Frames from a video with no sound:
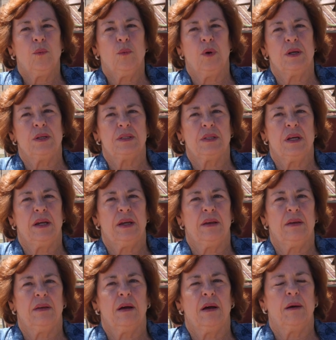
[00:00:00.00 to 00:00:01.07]
was
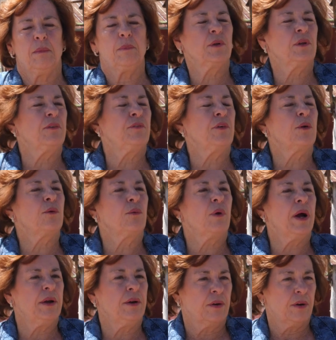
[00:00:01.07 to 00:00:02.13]
a, a prolific
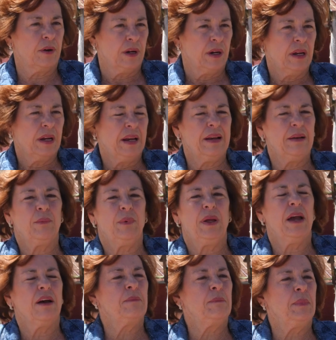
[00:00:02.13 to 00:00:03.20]
writer, and we
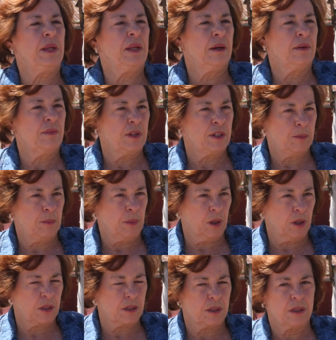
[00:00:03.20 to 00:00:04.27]
have many of his
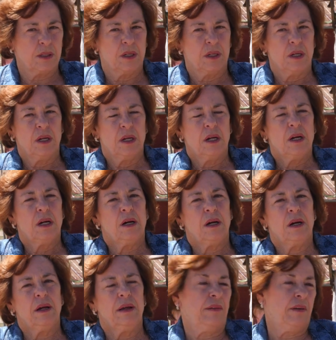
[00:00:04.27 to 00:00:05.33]
books
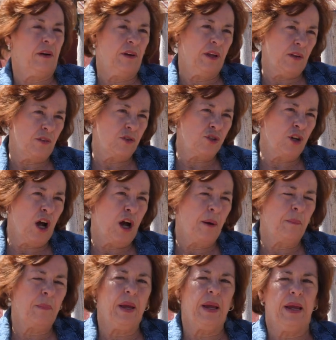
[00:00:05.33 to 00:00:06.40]
in our gift
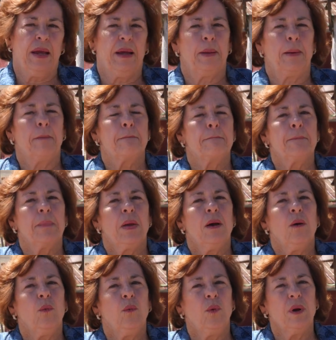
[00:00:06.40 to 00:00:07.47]
shop. And
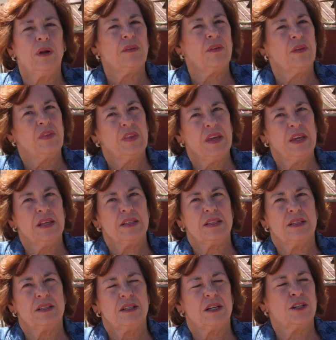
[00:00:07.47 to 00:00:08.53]
one of the things
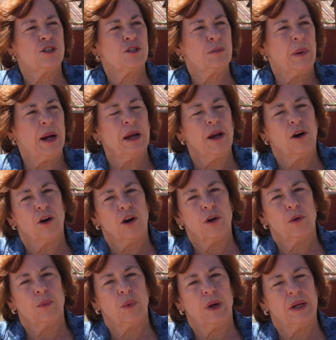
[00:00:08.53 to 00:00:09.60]
that touched my
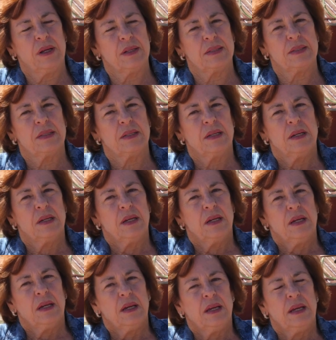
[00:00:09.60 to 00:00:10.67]
heart was
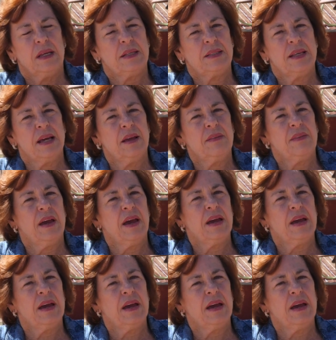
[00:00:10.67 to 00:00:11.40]
he said